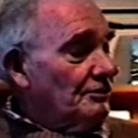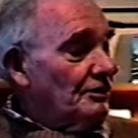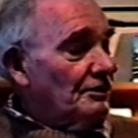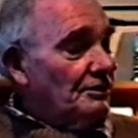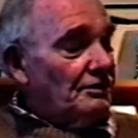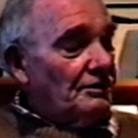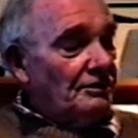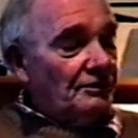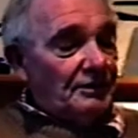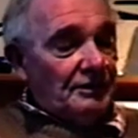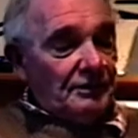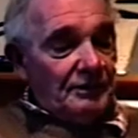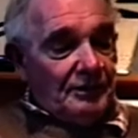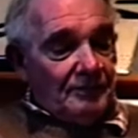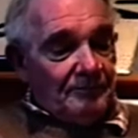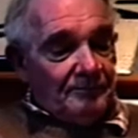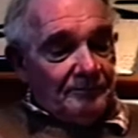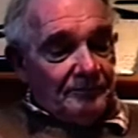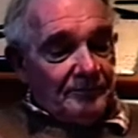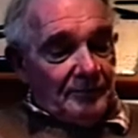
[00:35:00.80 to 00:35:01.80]

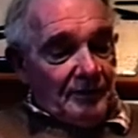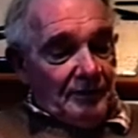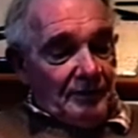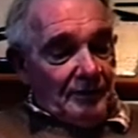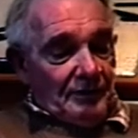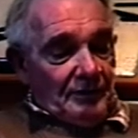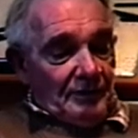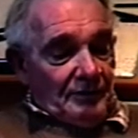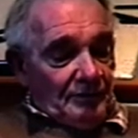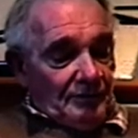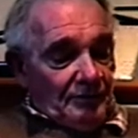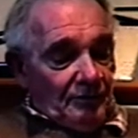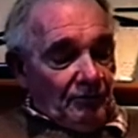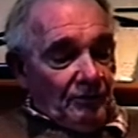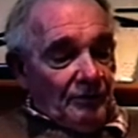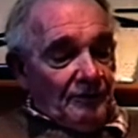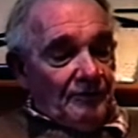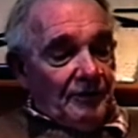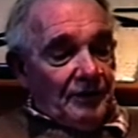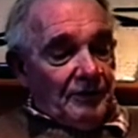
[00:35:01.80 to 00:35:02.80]
did
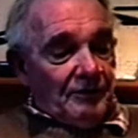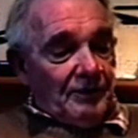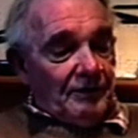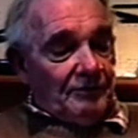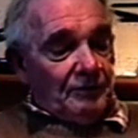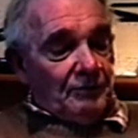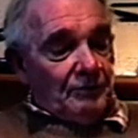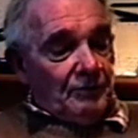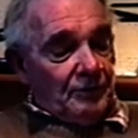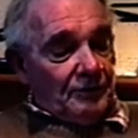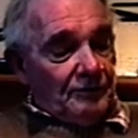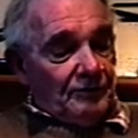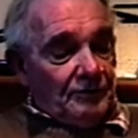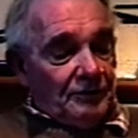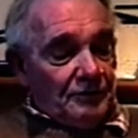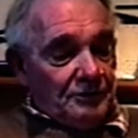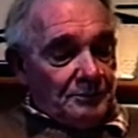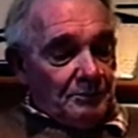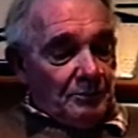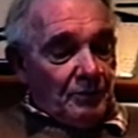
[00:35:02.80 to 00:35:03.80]
all the photographic work for
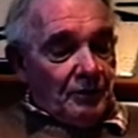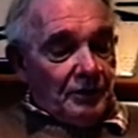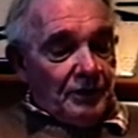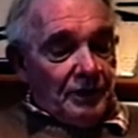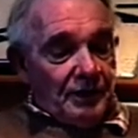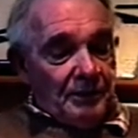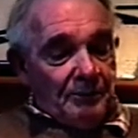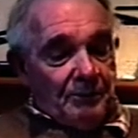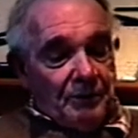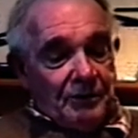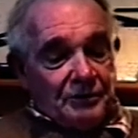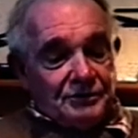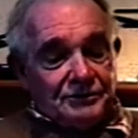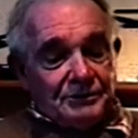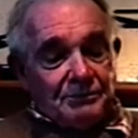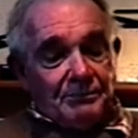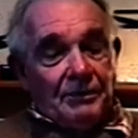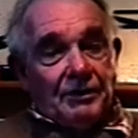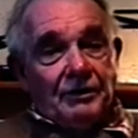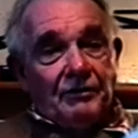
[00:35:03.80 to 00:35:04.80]
this book here by
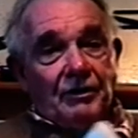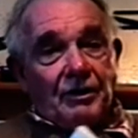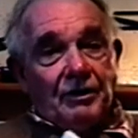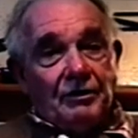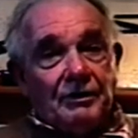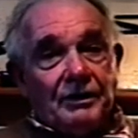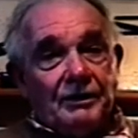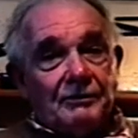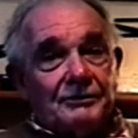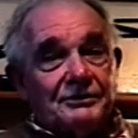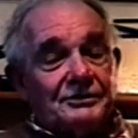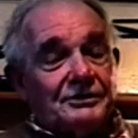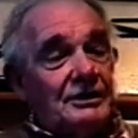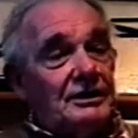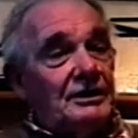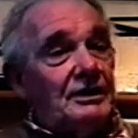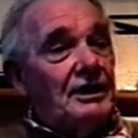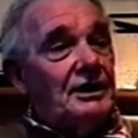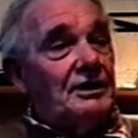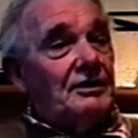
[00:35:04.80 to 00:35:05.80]
Jim Munro. He was
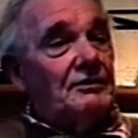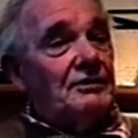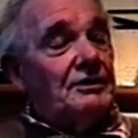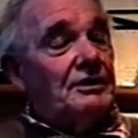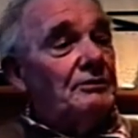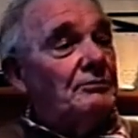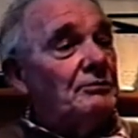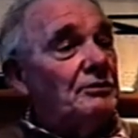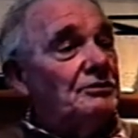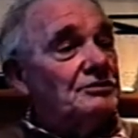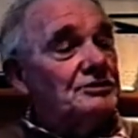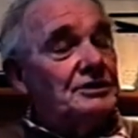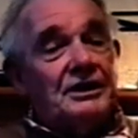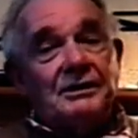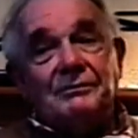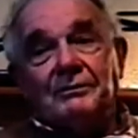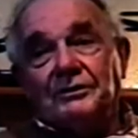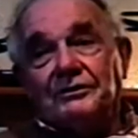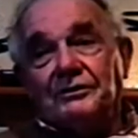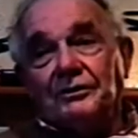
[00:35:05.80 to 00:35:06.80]
the head of the
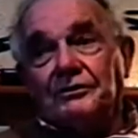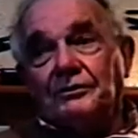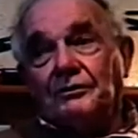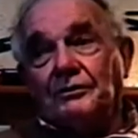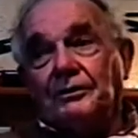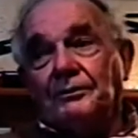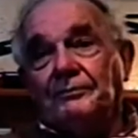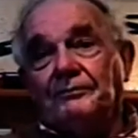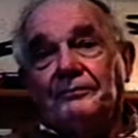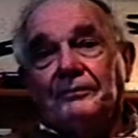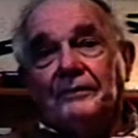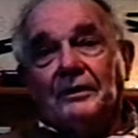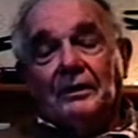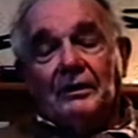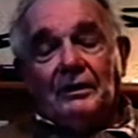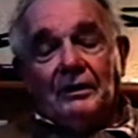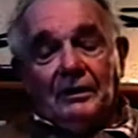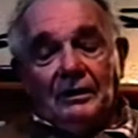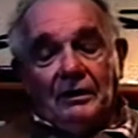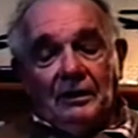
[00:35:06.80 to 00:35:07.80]
museum at the time,
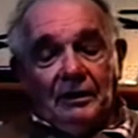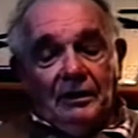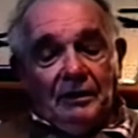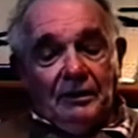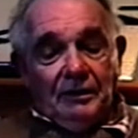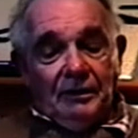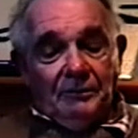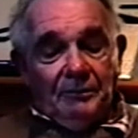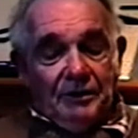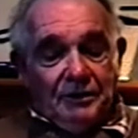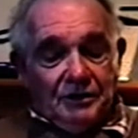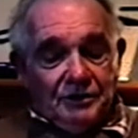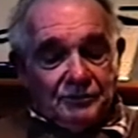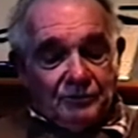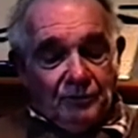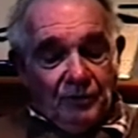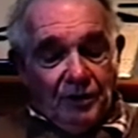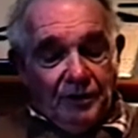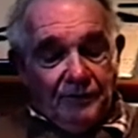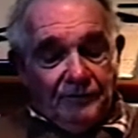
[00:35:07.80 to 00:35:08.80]
and him and his
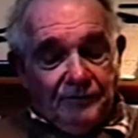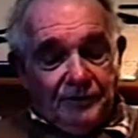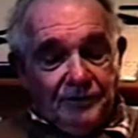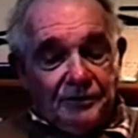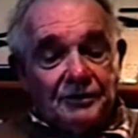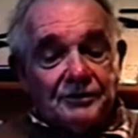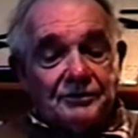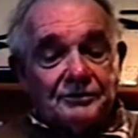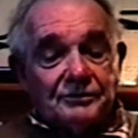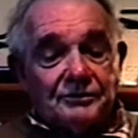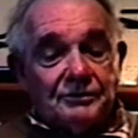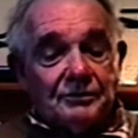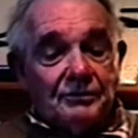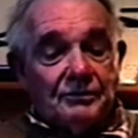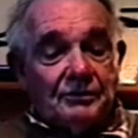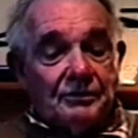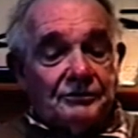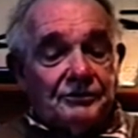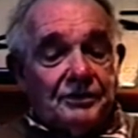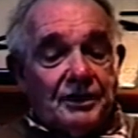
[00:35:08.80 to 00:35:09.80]
wife did this
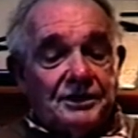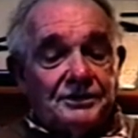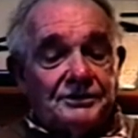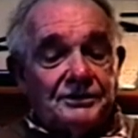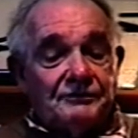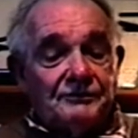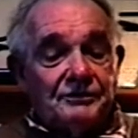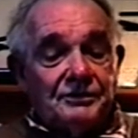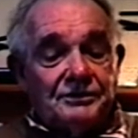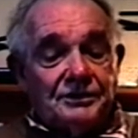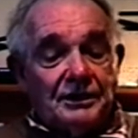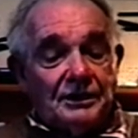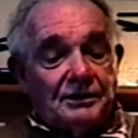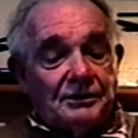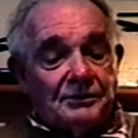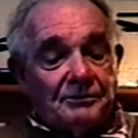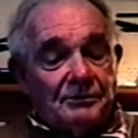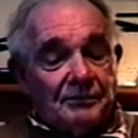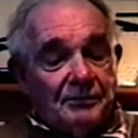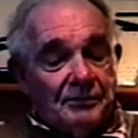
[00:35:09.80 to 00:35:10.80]
Taste of New
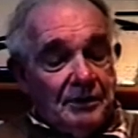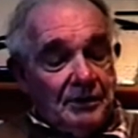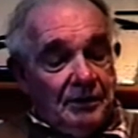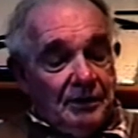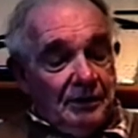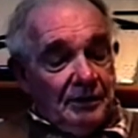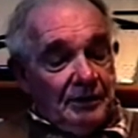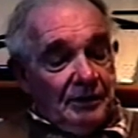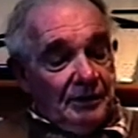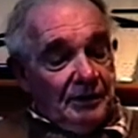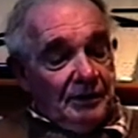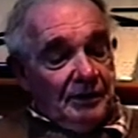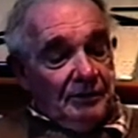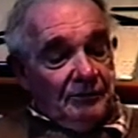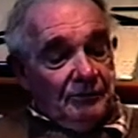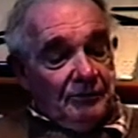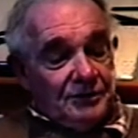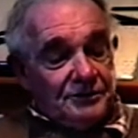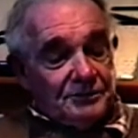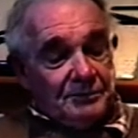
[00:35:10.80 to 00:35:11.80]
Zealand
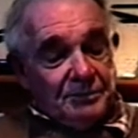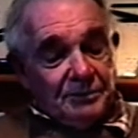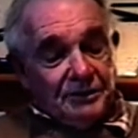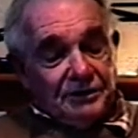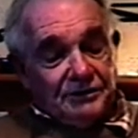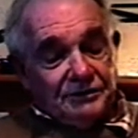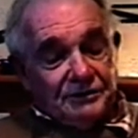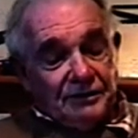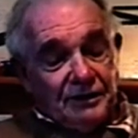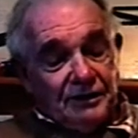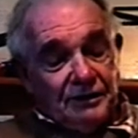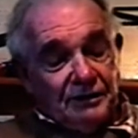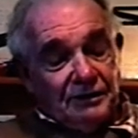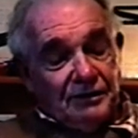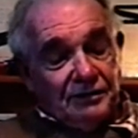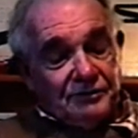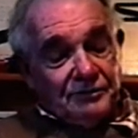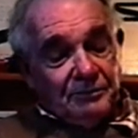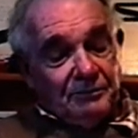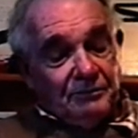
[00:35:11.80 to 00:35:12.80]
recipes, and
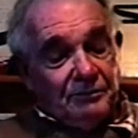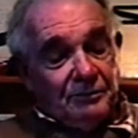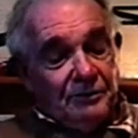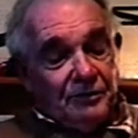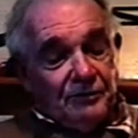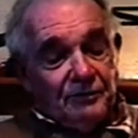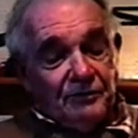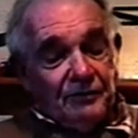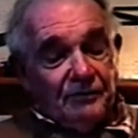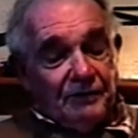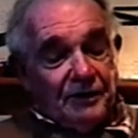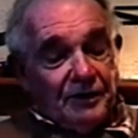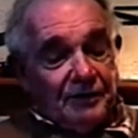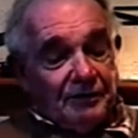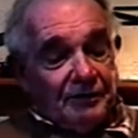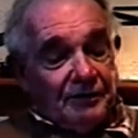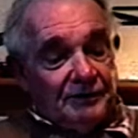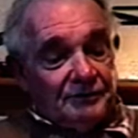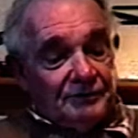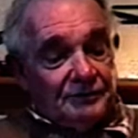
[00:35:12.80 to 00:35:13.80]
there's some beautiful
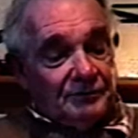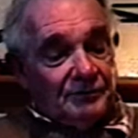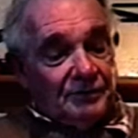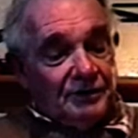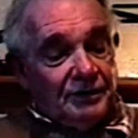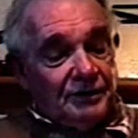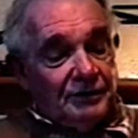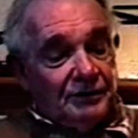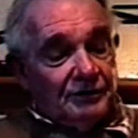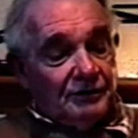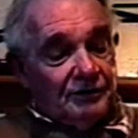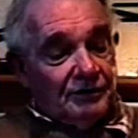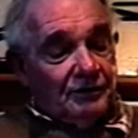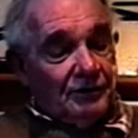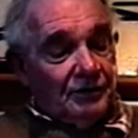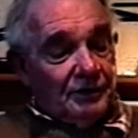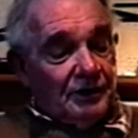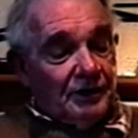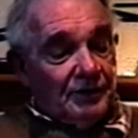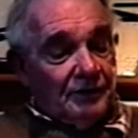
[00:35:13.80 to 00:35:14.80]
photographs that we
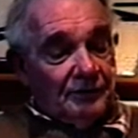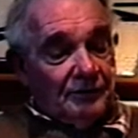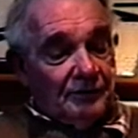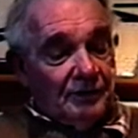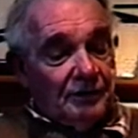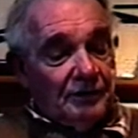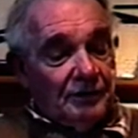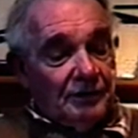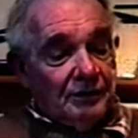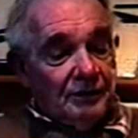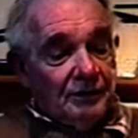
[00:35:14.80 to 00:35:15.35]
got out of the